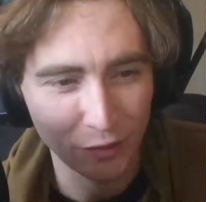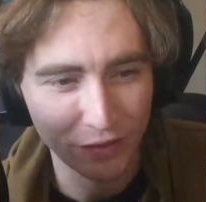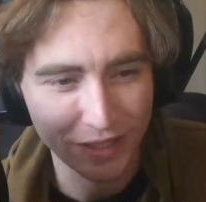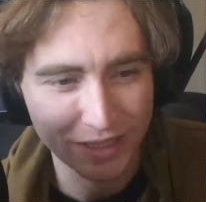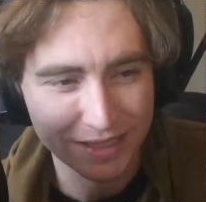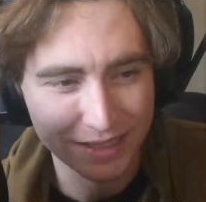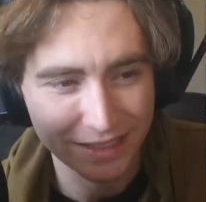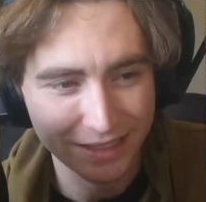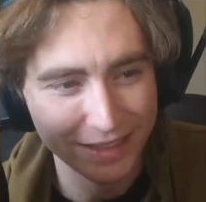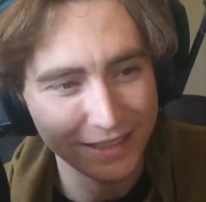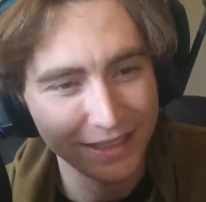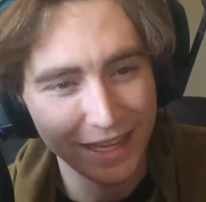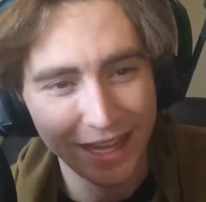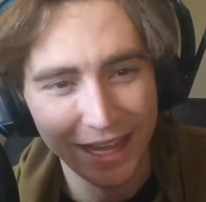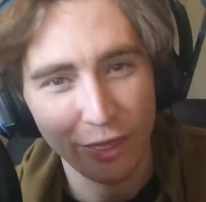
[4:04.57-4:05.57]

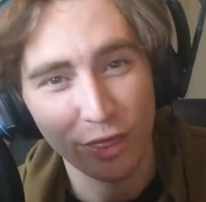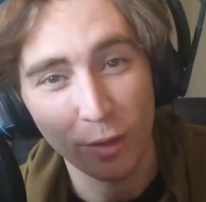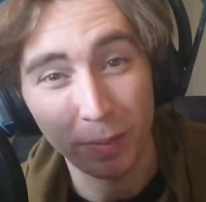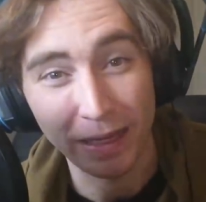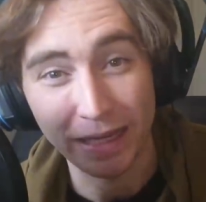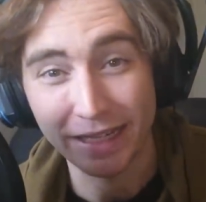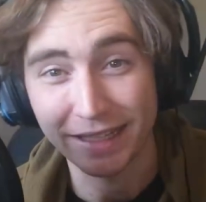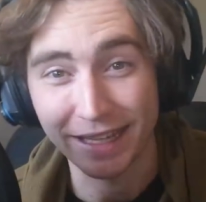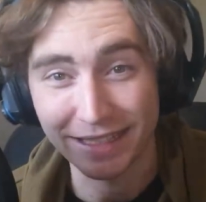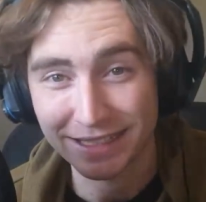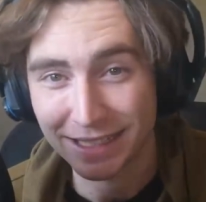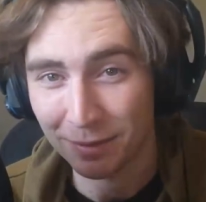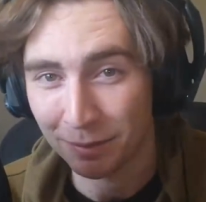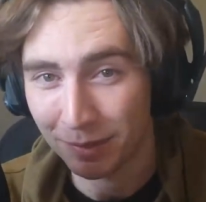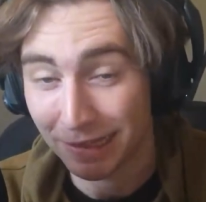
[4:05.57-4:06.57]
obviously, the beat gets
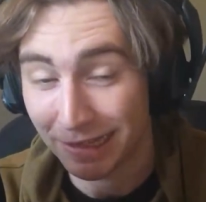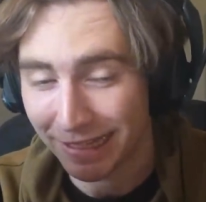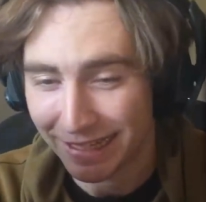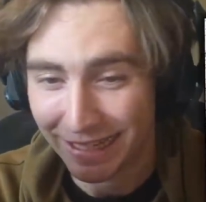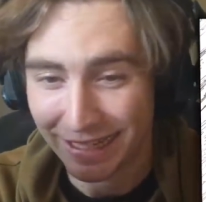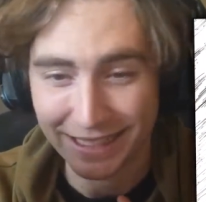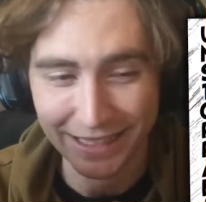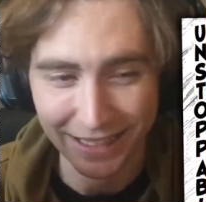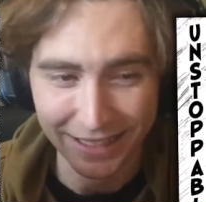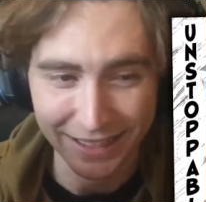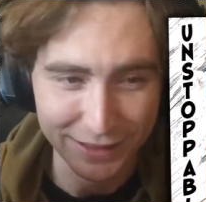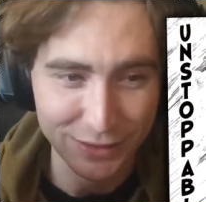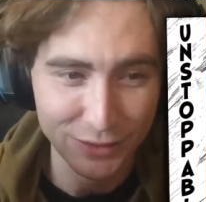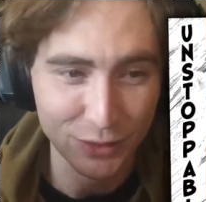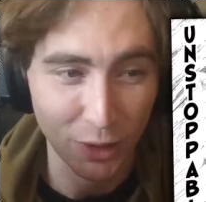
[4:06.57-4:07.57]
completely and
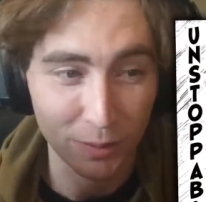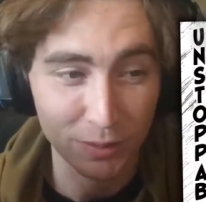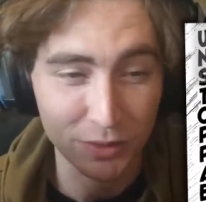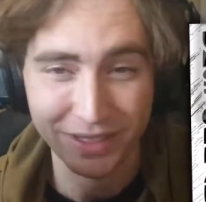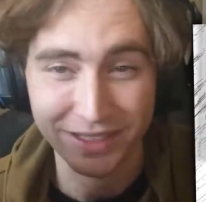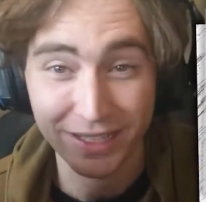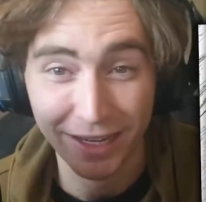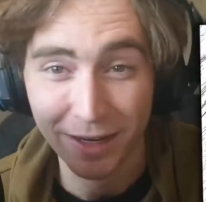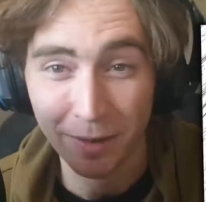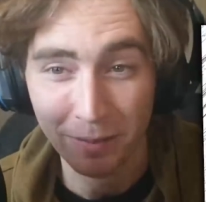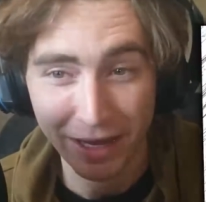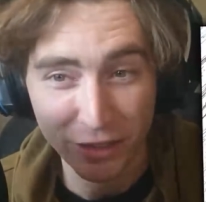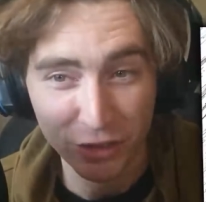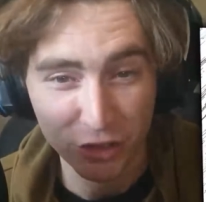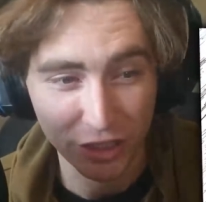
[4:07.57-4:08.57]
utterly stopped when
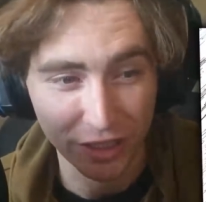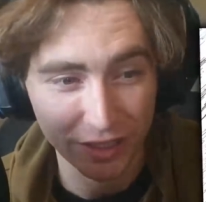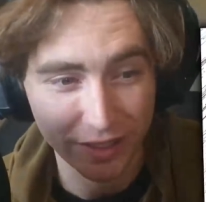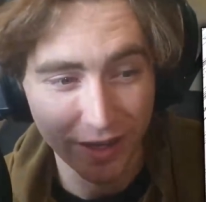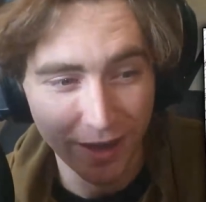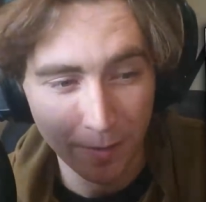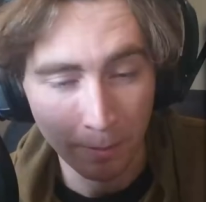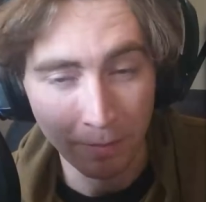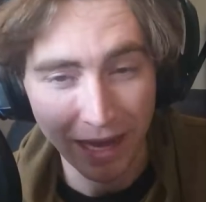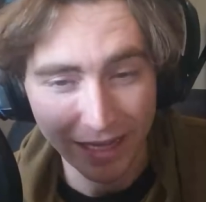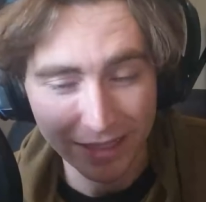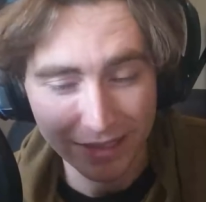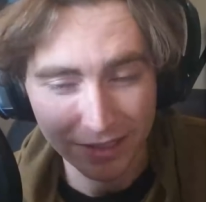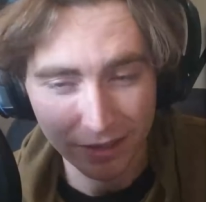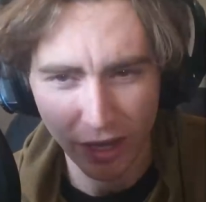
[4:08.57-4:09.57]
Takemichi
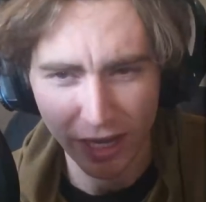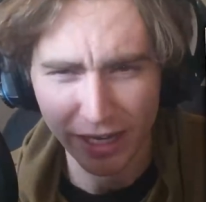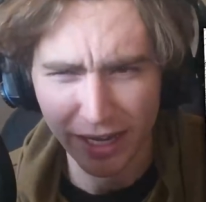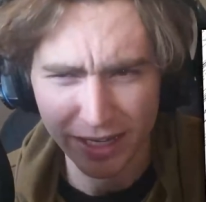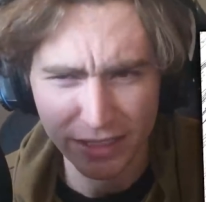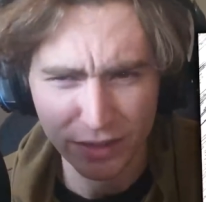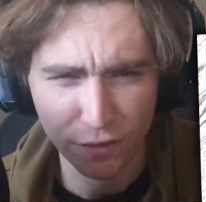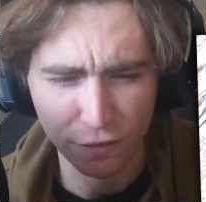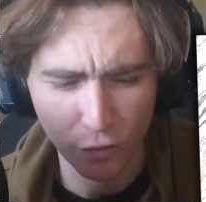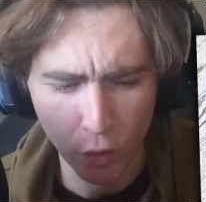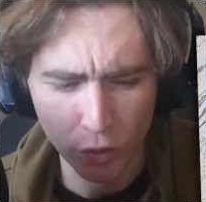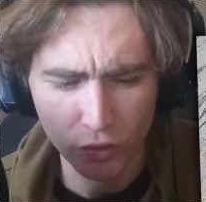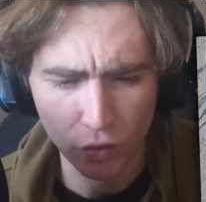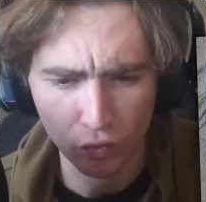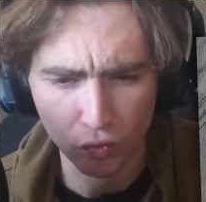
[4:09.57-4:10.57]
makes like his
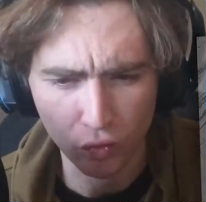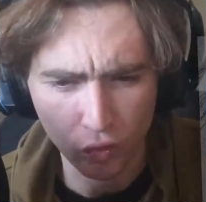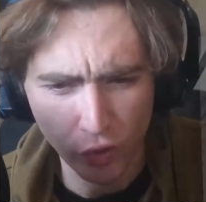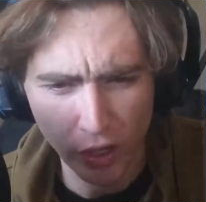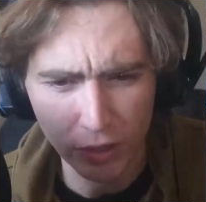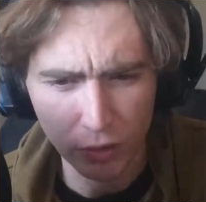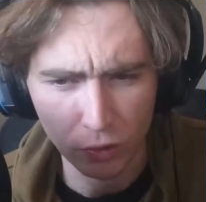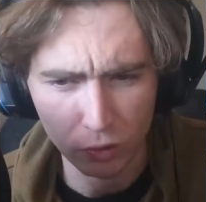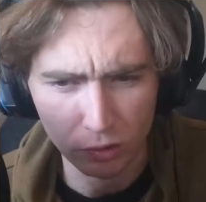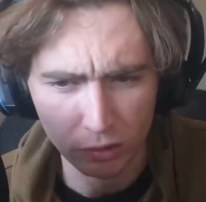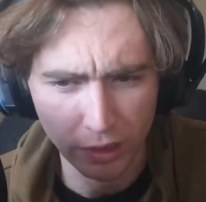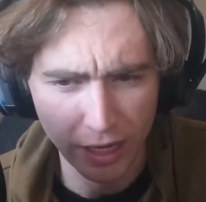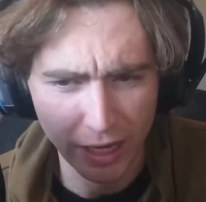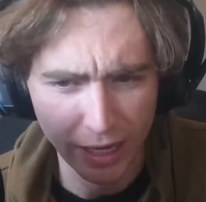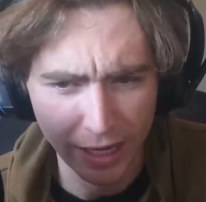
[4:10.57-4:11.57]
first
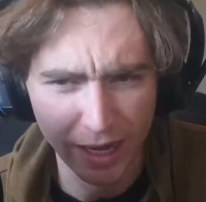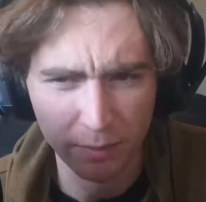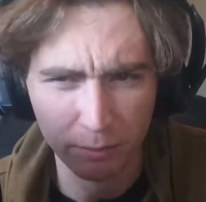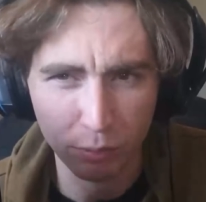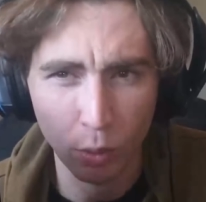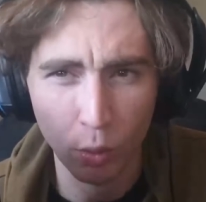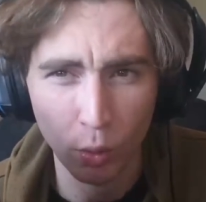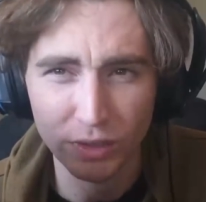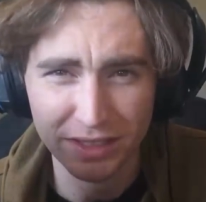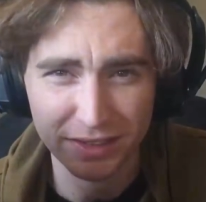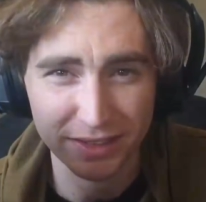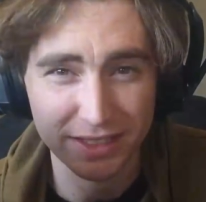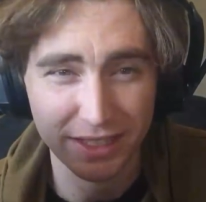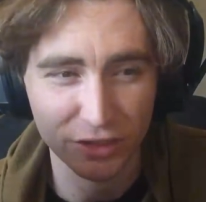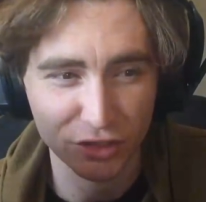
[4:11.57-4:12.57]
real important
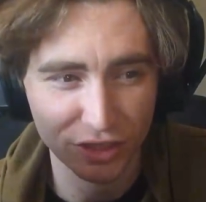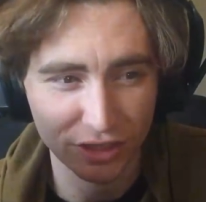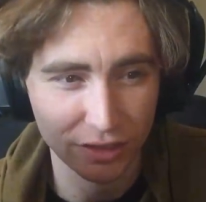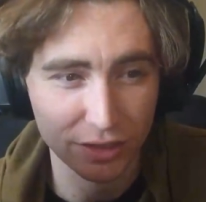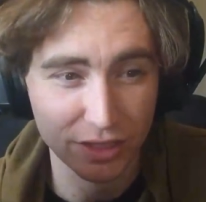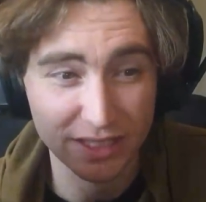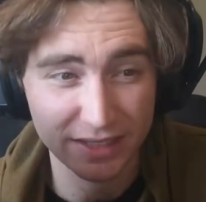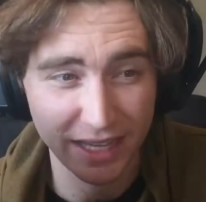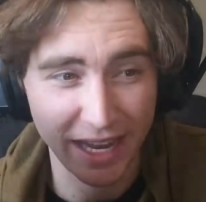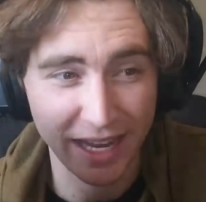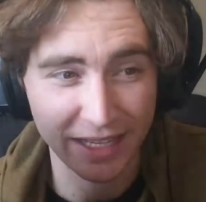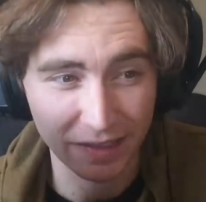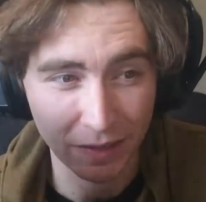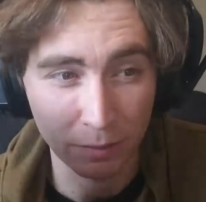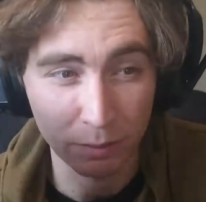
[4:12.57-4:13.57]
decision to
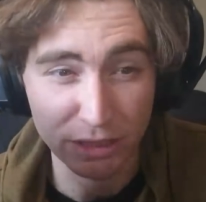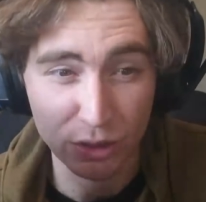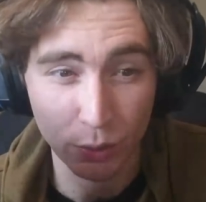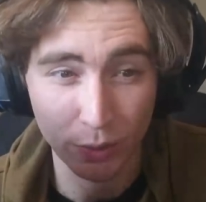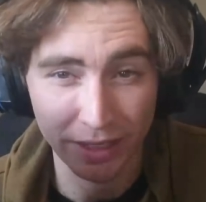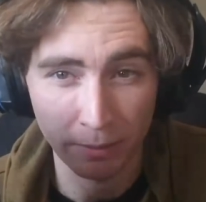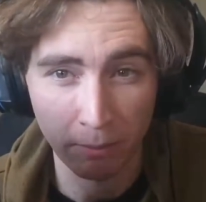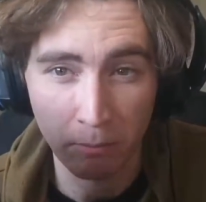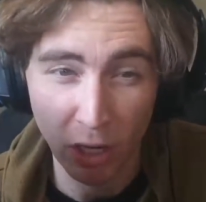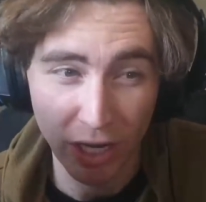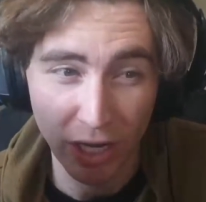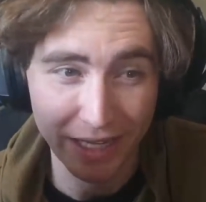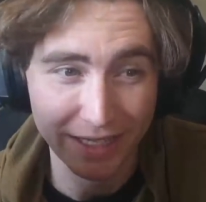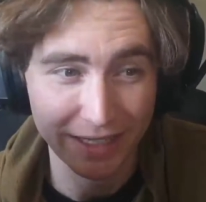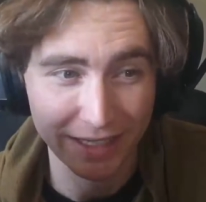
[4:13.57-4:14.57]
stand in between
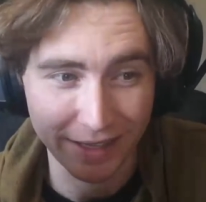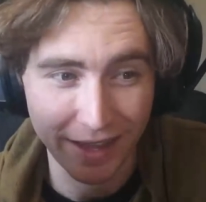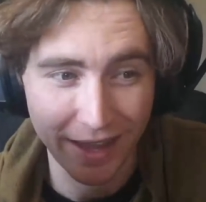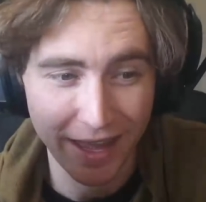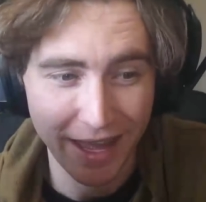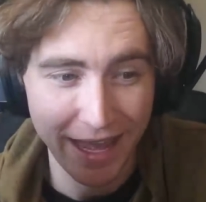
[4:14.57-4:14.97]
Mikey